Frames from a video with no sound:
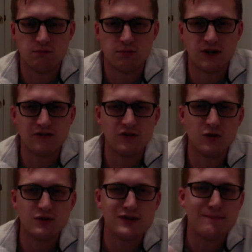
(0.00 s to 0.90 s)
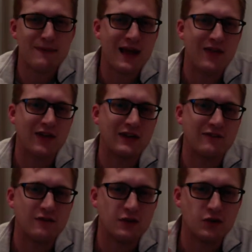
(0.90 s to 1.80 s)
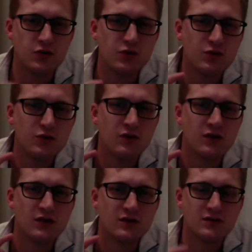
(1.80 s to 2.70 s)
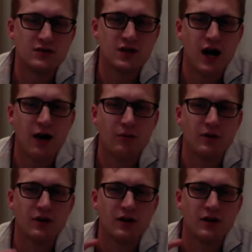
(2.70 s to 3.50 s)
But if you as the man, like if you stop